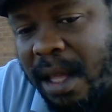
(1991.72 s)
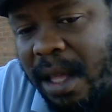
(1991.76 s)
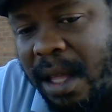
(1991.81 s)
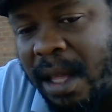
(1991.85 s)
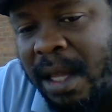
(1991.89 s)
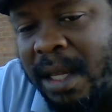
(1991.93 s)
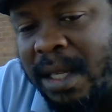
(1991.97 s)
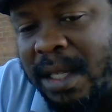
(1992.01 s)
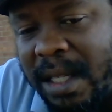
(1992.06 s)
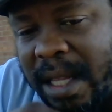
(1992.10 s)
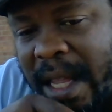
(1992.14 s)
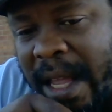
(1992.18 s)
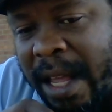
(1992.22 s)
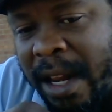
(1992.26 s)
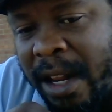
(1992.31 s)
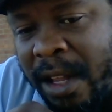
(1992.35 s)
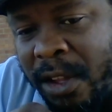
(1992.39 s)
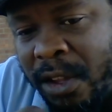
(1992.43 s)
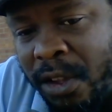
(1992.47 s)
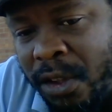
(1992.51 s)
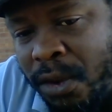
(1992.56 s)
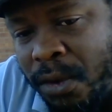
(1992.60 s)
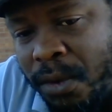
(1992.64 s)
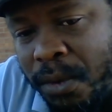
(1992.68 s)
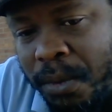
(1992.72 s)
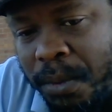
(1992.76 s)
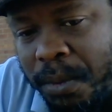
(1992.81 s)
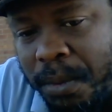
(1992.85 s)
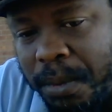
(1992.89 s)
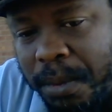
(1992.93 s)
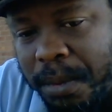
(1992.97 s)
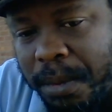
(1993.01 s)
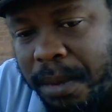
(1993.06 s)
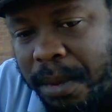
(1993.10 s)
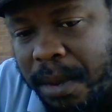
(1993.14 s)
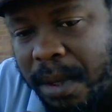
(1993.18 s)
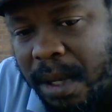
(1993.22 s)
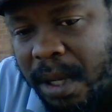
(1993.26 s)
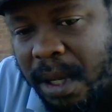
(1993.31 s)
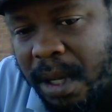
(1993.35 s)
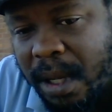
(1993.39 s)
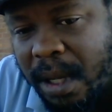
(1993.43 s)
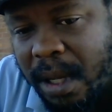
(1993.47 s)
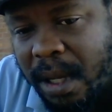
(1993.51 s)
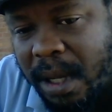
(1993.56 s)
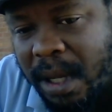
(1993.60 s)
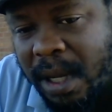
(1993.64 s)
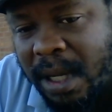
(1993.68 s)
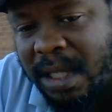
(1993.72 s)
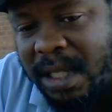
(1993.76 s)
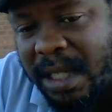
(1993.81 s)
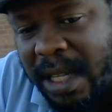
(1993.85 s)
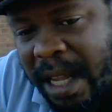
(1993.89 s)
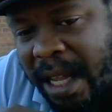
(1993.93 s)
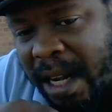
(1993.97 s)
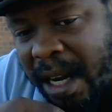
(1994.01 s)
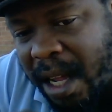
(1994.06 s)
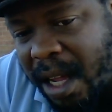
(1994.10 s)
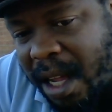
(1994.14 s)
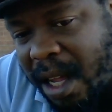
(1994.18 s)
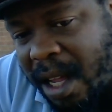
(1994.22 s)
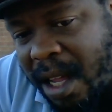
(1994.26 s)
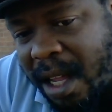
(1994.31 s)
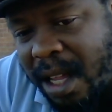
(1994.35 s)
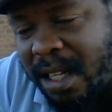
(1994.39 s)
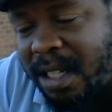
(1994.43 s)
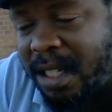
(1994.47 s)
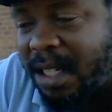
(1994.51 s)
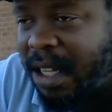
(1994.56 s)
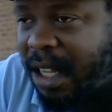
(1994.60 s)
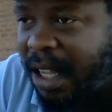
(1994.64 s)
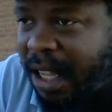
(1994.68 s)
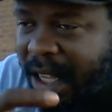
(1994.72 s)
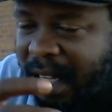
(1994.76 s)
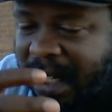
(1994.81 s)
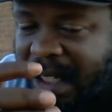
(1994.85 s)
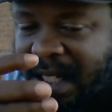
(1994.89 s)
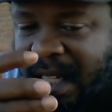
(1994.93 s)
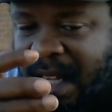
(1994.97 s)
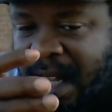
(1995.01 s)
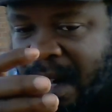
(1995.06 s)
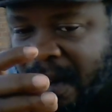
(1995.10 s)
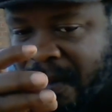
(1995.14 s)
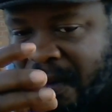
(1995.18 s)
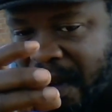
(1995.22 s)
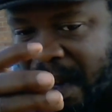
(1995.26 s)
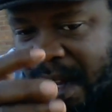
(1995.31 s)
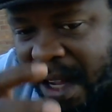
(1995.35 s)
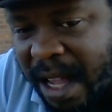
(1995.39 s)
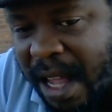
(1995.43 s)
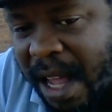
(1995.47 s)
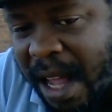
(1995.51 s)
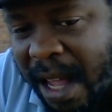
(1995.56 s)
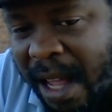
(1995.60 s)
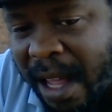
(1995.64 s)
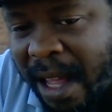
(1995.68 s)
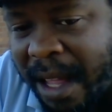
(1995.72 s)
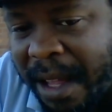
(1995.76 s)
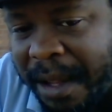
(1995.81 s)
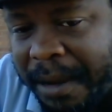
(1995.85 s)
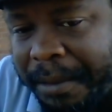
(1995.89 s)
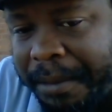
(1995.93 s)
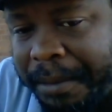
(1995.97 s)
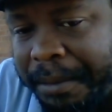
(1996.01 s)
instead of you, instead of us, instead of a cod,